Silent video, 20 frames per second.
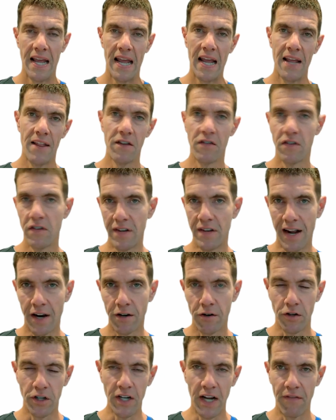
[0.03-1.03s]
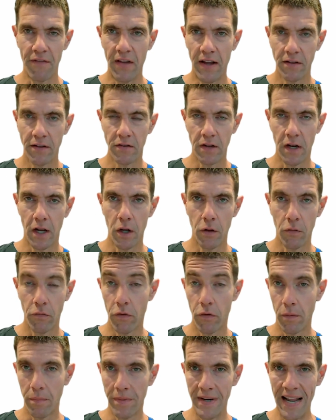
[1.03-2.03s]
Hey, this is Dr. Jeff Anzalone
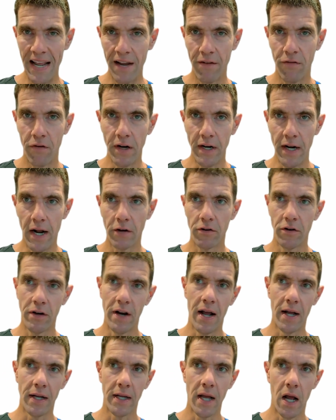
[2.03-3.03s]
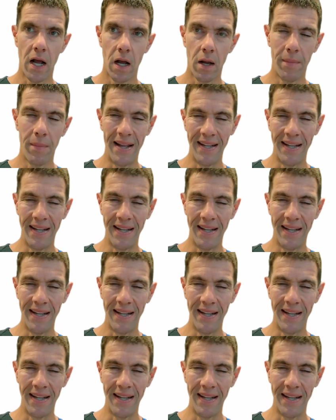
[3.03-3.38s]
from debtfreedoctor.com.